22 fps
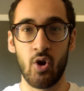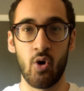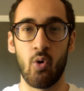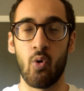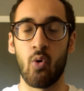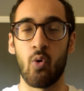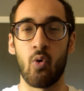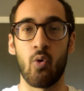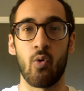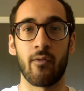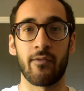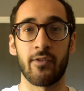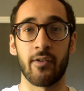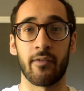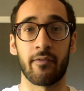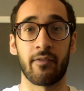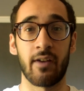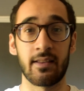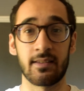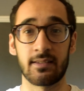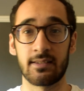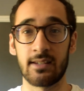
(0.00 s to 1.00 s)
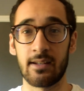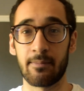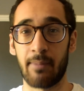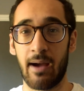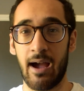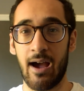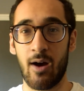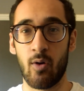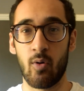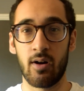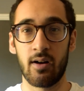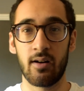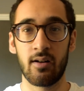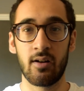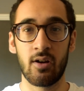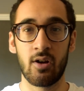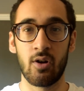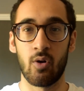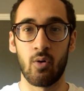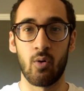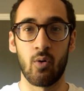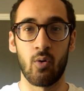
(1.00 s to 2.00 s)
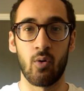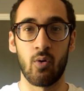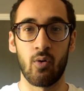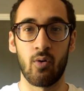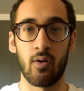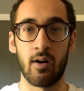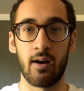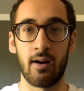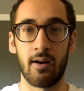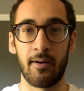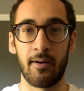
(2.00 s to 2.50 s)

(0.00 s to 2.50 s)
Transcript: or if your friends need power, or